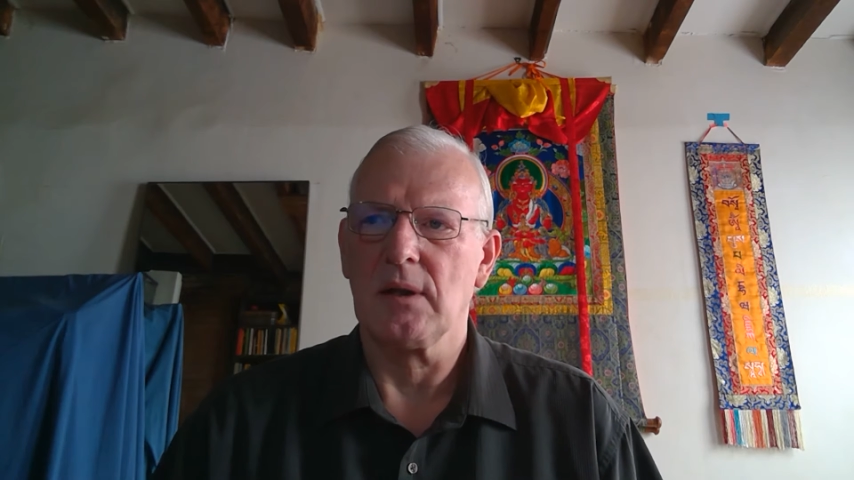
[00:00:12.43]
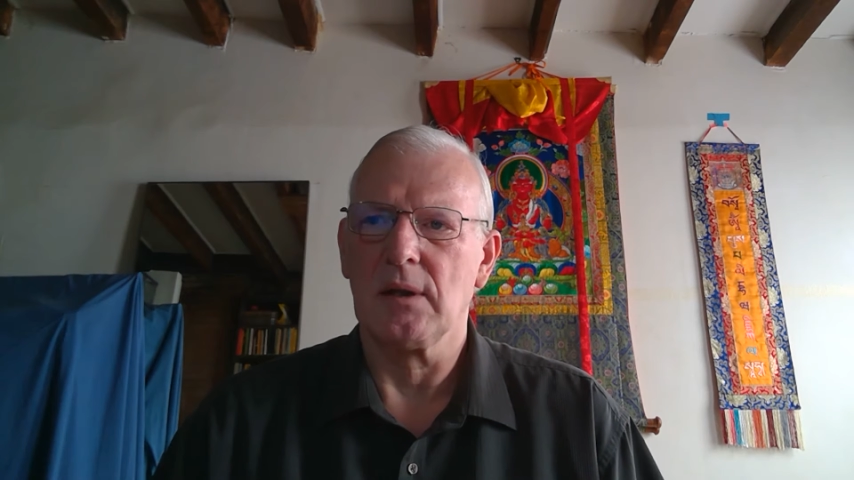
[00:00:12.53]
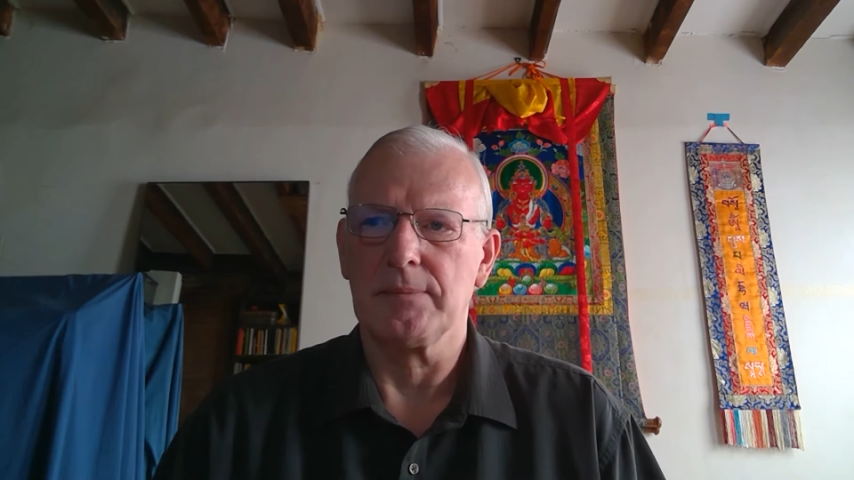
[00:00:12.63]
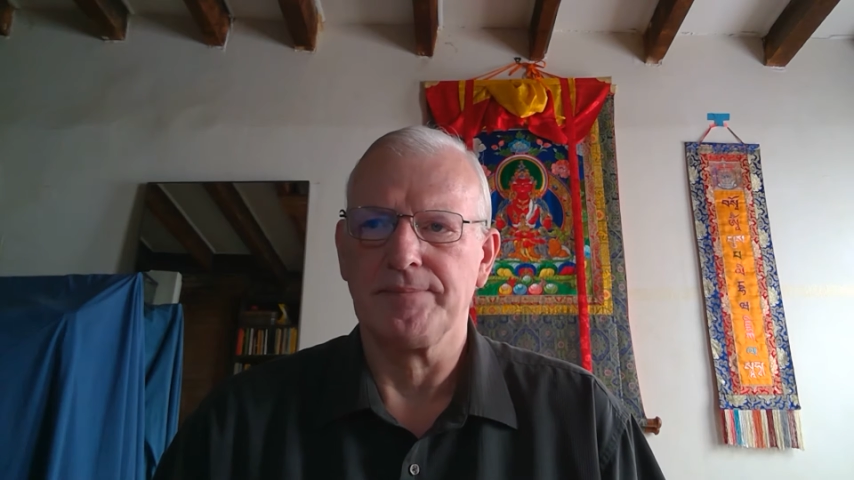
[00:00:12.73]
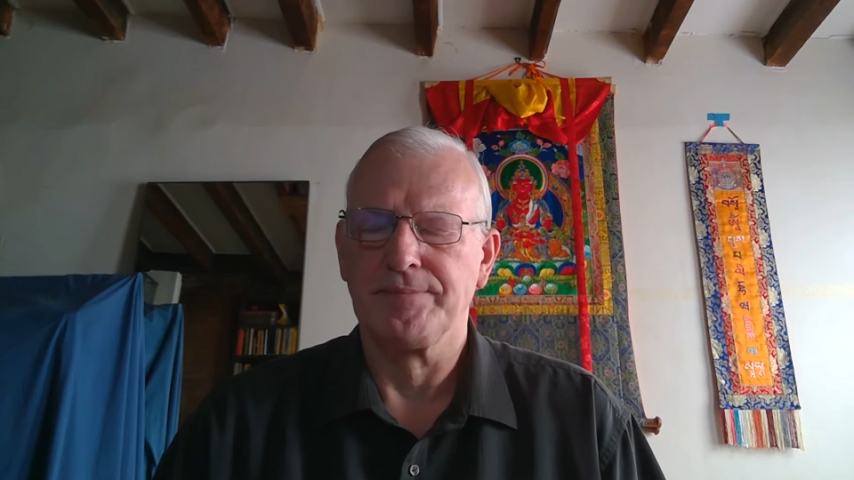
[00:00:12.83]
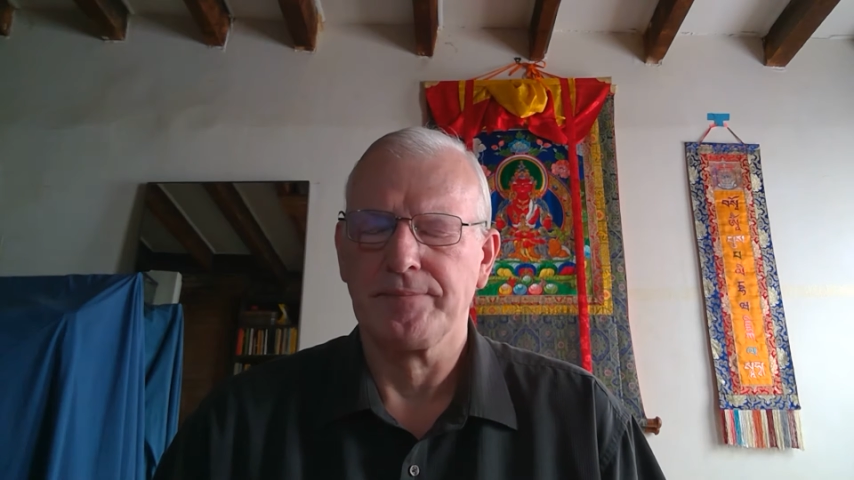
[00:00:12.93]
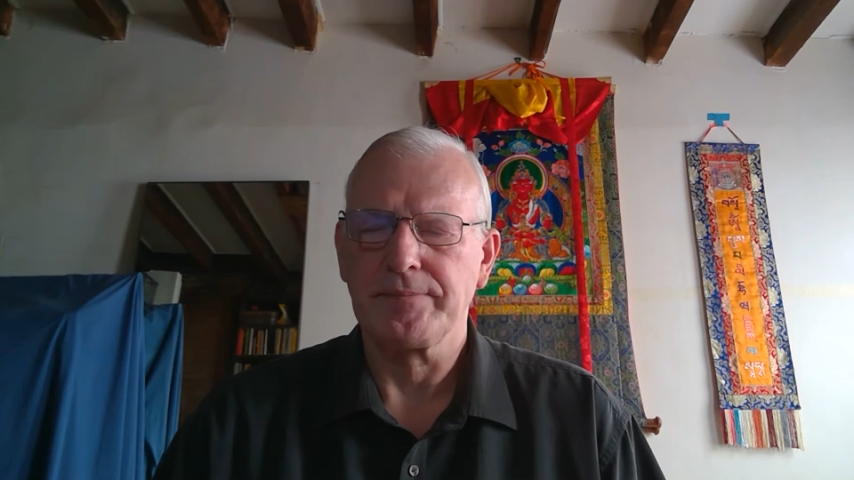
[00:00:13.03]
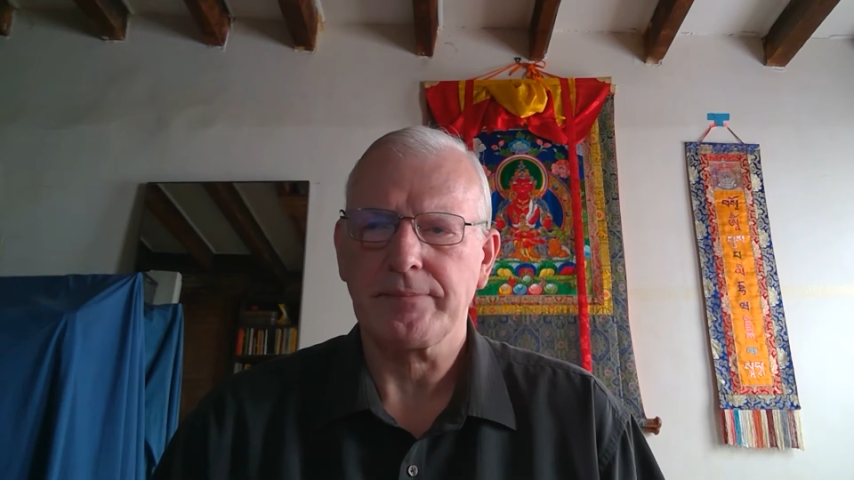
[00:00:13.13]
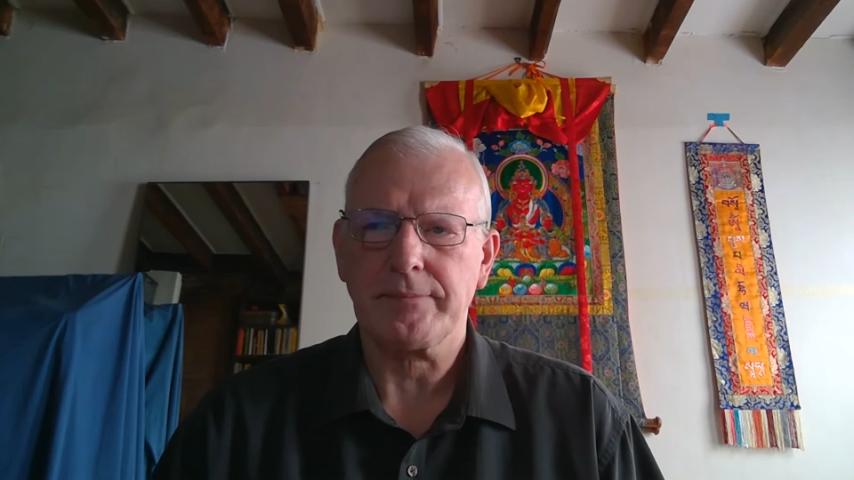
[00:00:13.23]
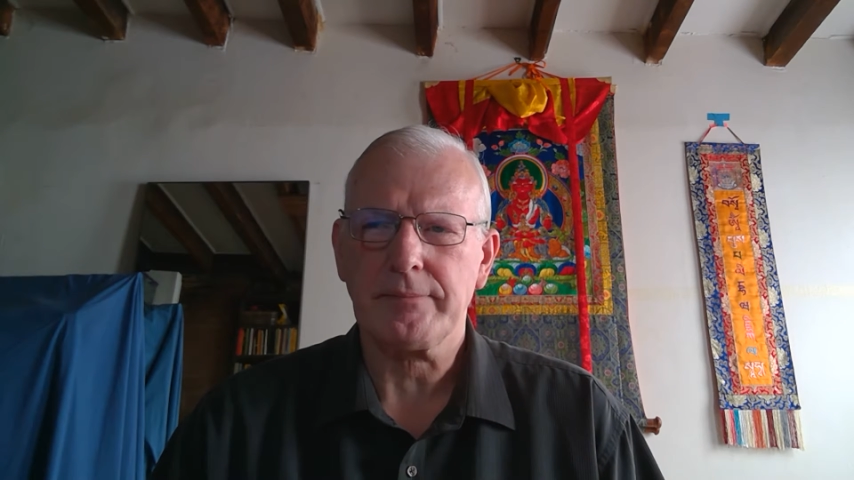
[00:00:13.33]

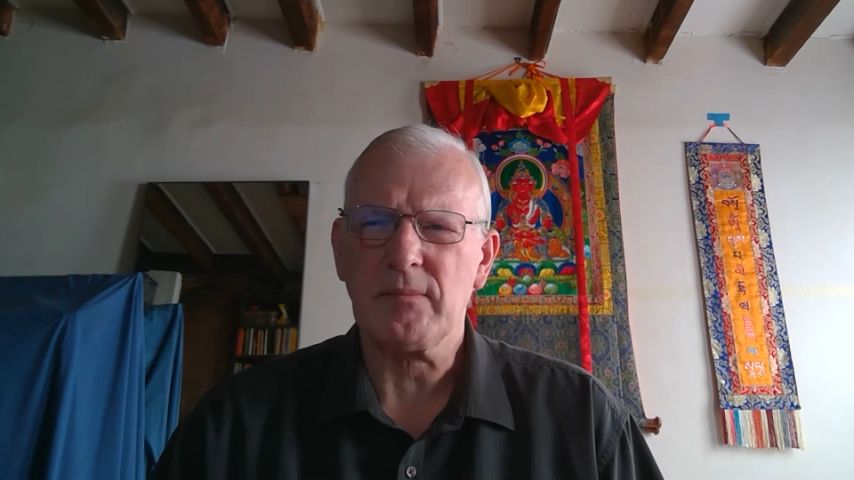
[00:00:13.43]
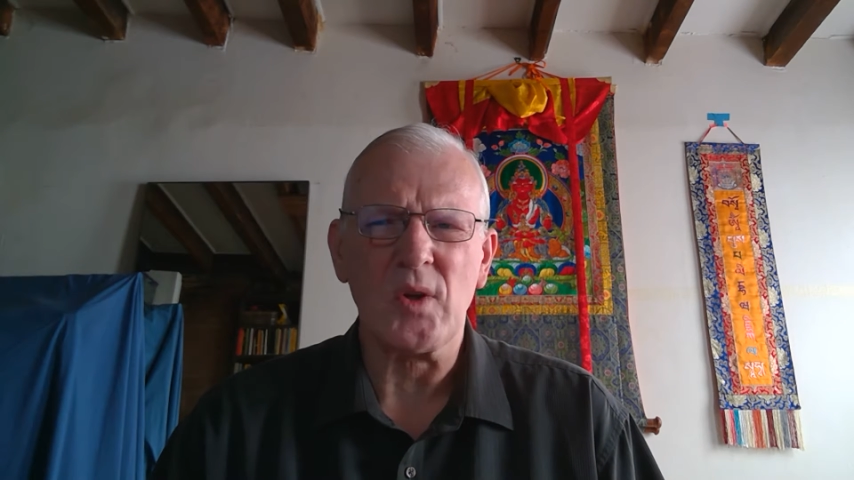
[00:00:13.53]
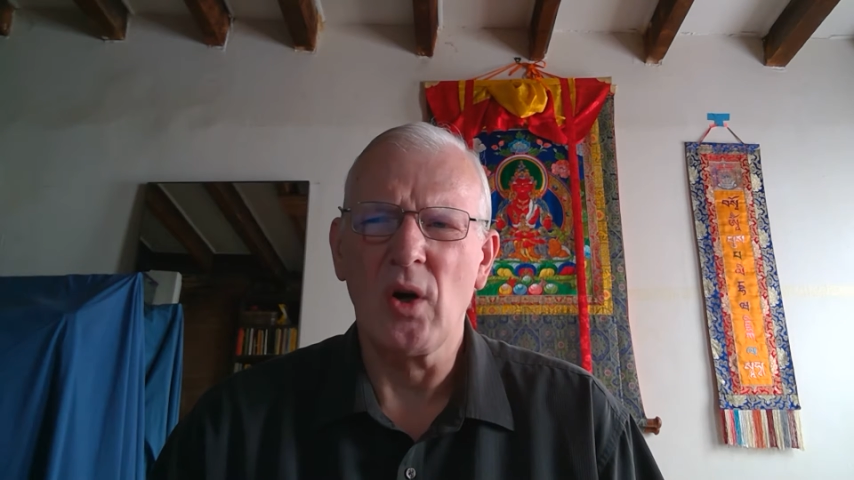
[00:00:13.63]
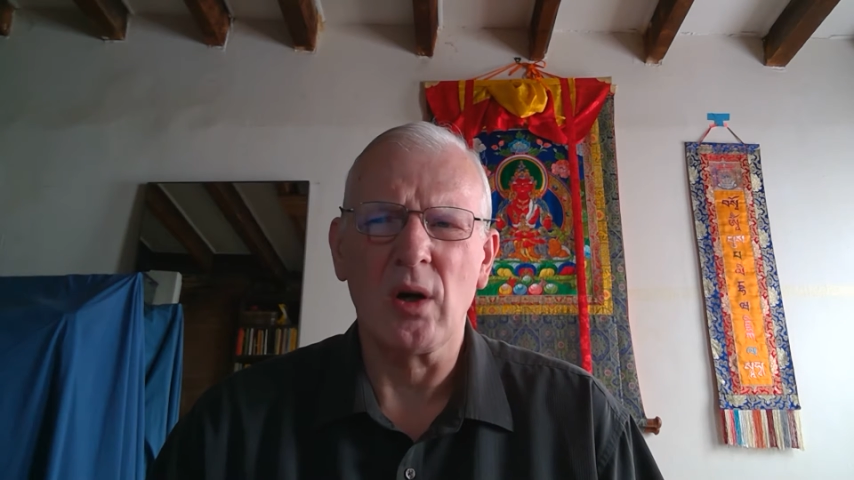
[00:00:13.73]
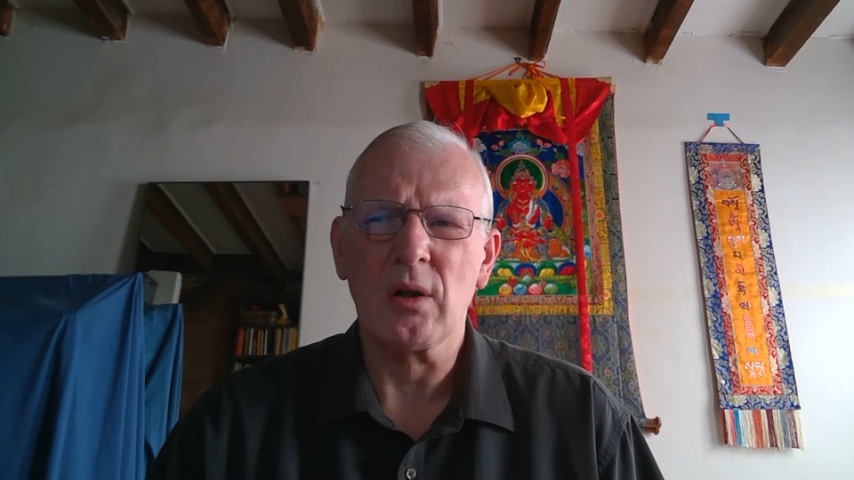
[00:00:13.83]
on